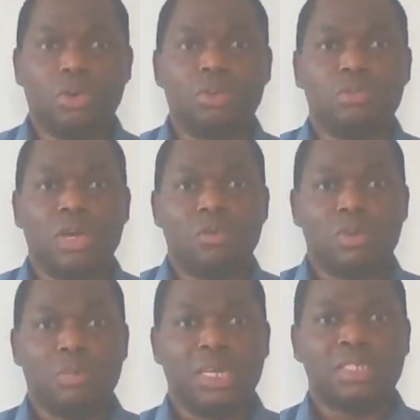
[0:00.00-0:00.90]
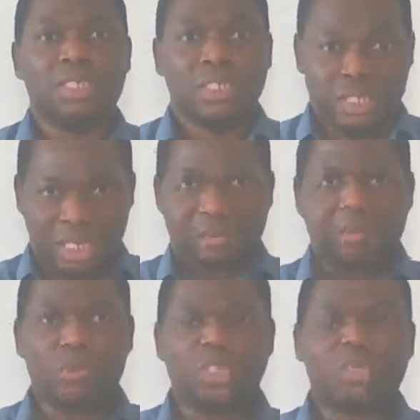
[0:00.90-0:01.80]
Yoruba women
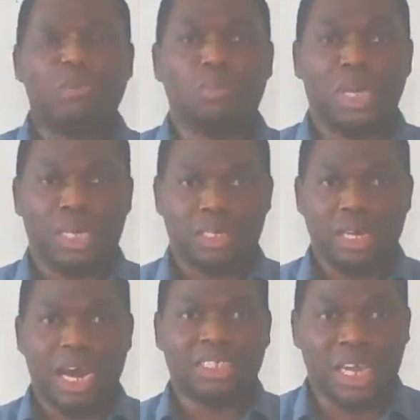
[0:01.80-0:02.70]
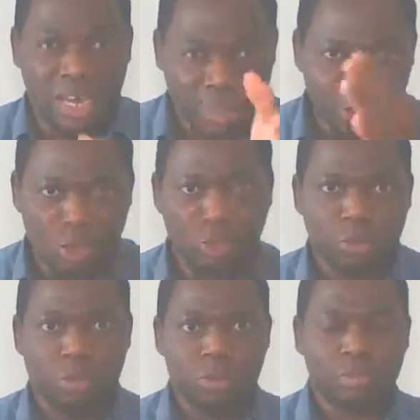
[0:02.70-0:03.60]
sleeping with Igbo men. I challenge
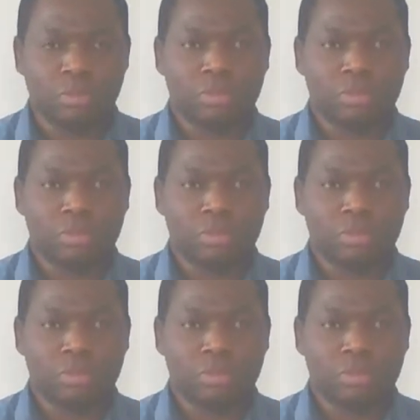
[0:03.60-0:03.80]
you.